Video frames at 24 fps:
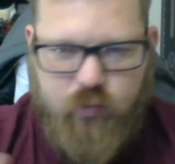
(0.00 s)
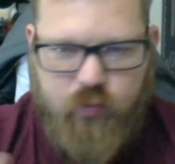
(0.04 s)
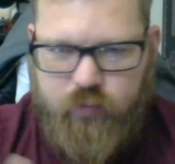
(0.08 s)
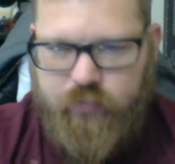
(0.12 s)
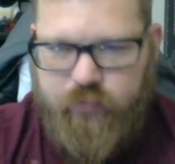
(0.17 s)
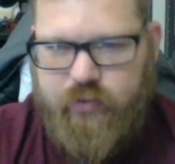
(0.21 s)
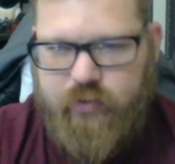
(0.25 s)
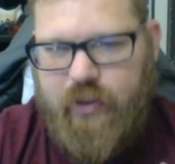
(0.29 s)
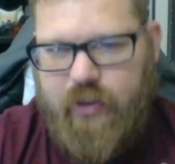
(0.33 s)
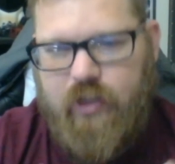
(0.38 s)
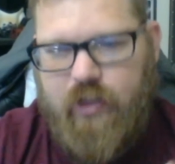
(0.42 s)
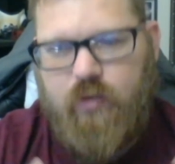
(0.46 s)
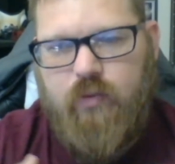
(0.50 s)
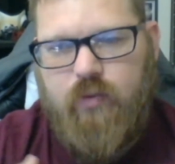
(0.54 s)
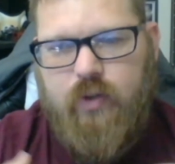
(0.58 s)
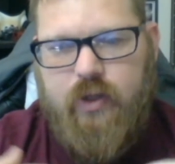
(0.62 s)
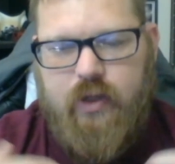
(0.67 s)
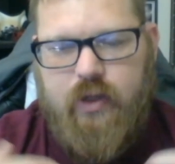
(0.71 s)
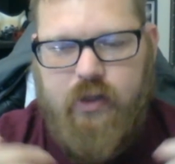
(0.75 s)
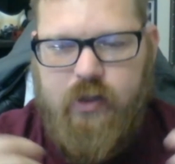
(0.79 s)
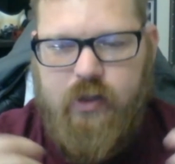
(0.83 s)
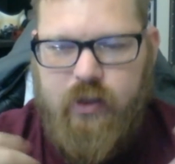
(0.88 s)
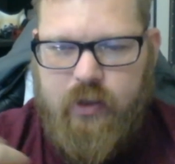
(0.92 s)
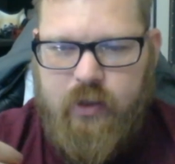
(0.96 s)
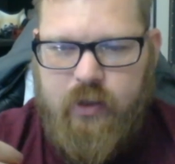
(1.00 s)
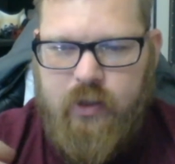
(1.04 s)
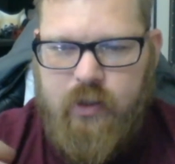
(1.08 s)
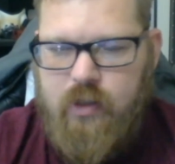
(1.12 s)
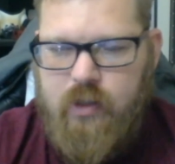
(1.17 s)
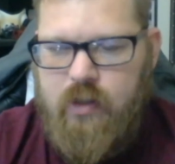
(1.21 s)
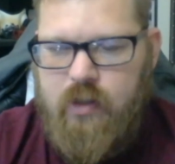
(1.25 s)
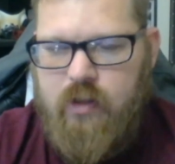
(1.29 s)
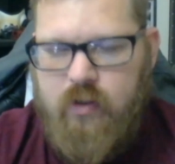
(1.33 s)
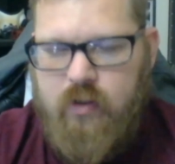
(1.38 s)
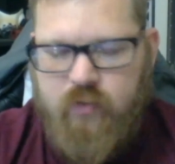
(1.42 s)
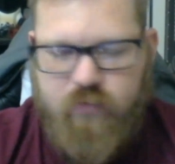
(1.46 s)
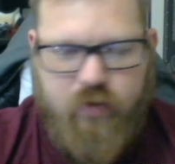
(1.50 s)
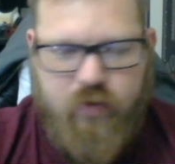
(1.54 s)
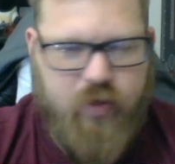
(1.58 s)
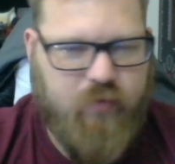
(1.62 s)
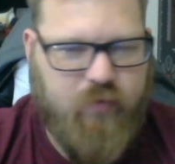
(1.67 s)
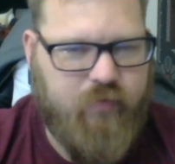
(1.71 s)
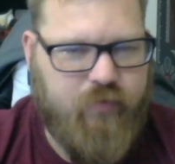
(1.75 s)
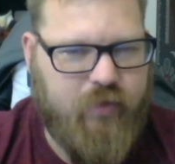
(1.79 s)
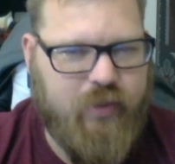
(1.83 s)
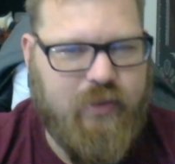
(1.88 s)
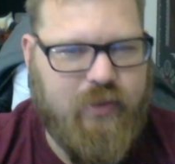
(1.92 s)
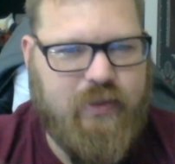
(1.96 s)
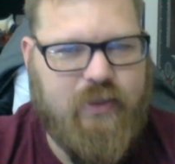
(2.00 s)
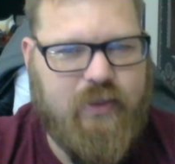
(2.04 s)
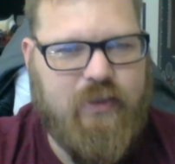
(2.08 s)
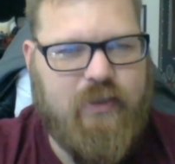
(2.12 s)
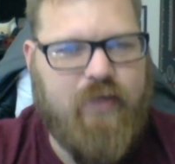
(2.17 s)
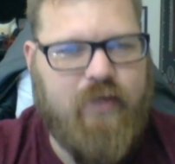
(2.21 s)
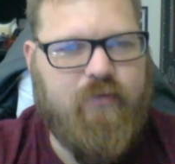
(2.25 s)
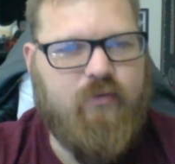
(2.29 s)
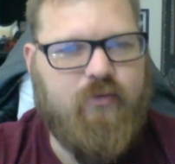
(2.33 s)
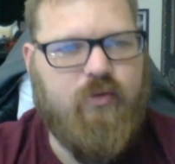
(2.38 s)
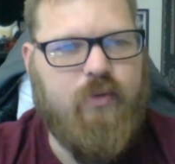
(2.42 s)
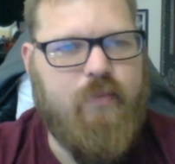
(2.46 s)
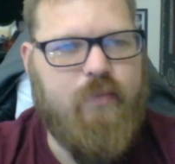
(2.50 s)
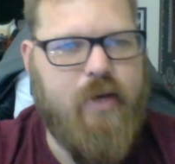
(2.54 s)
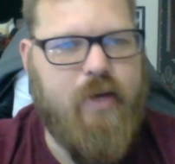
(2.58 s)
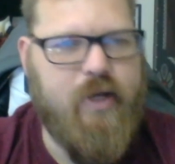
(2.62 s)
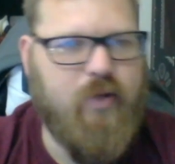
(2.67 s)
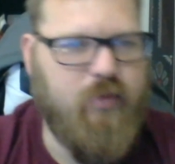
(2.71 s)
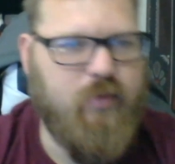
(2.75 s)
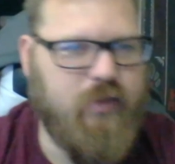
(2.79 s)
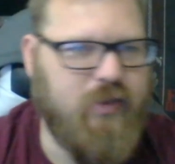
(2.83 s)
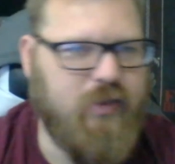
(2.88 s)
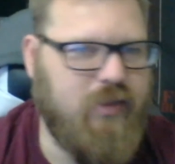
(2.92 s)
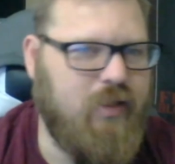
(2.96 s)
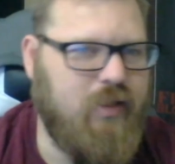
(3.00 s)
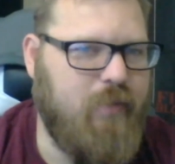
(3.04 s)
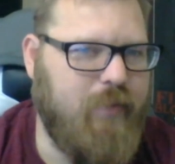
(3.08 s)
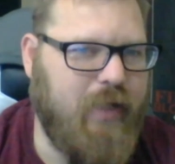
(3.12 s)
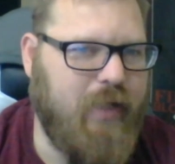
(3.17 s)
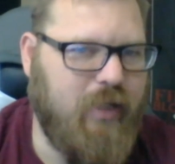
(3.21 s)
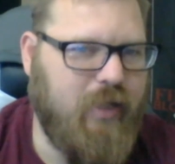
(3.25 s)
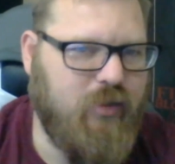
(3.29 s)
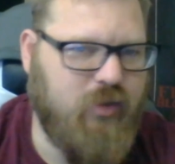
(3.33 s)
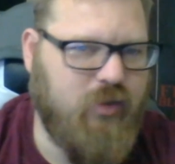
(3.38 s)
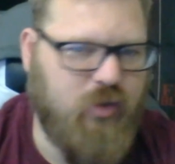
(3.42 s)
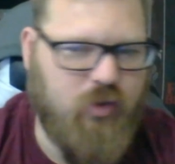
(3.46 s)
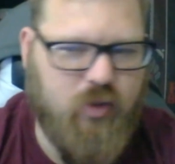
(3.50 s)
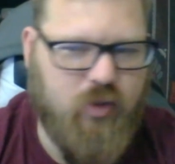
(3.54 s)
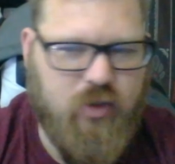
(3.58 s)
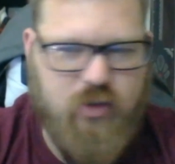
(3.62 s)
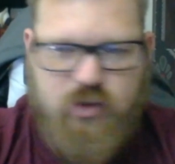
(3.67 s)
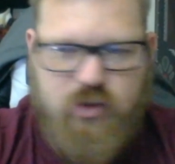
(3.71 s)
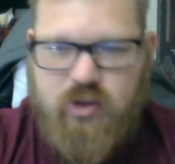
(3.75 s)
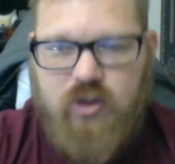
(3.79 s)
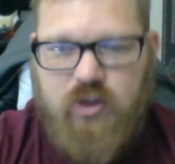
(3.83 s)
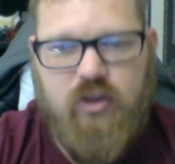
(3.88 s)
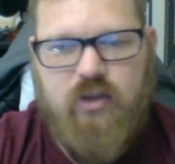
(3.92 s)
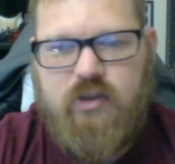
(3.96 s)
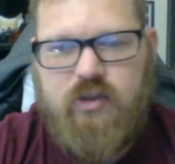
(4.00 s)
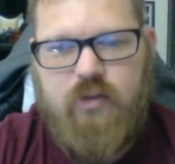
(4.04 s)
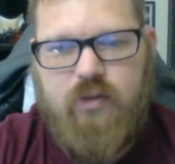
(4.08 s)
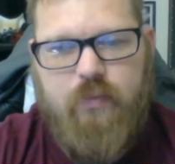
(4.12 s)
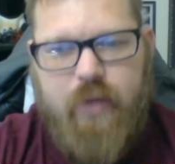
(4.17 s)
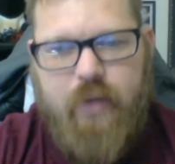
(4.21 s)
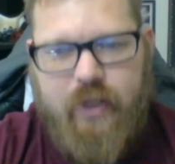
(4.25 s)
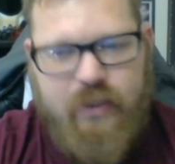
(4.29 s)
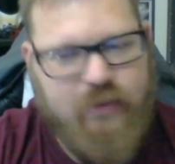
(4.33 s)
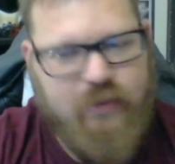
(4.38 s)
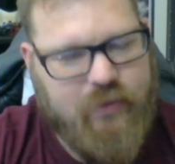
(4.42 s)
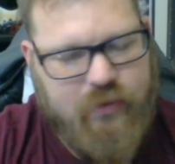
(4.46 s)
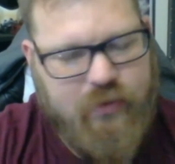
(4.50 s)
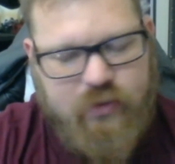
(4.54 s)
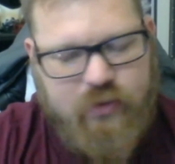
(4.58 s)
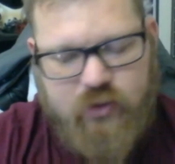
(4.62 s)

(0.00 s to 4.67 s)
We've seen it with the Final Fantasy VII remake, which is coming out soon, and it looks amazing.